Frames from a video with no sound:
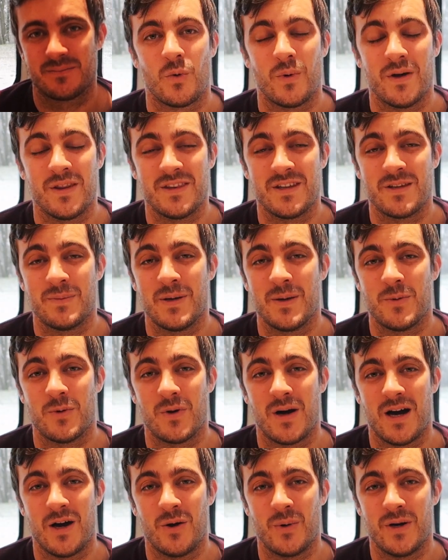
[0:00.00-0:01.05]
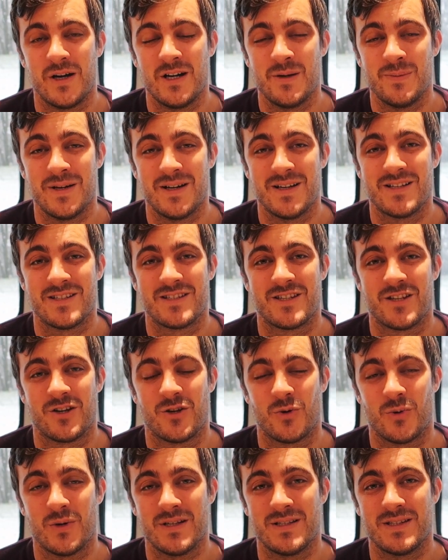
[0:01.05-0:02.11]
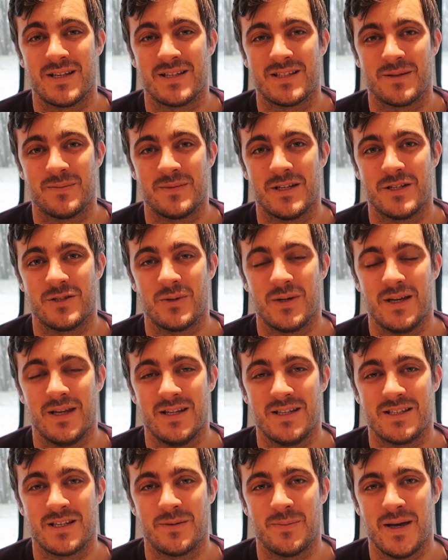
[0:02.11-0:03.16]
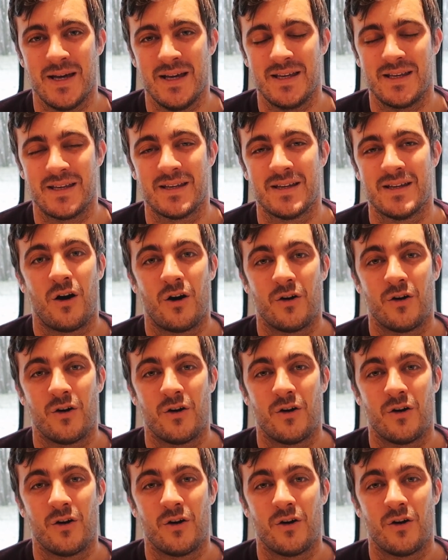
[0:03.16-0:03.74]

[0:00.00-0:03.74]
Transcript: One thing people are worried about is the noise that some diesel heaters can make.